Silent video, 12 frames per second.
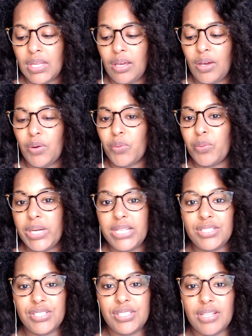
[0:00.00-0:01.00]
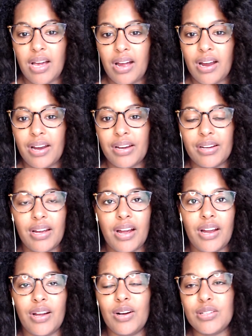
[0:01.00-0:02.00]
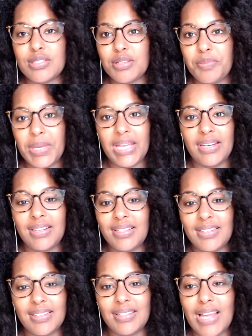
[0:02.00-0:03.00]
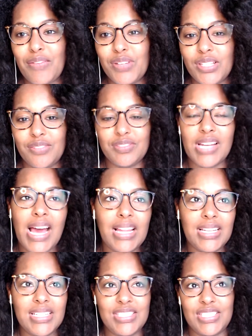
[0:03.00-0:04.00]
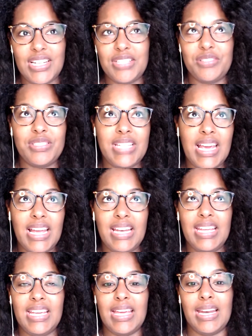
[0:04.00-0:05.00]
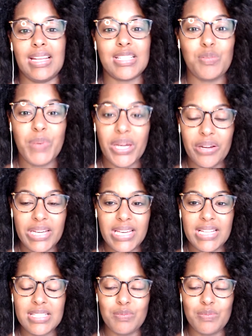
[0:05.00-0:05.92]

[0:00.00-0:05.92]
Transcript: reached our ultimate level of knowledge and understanding and experience.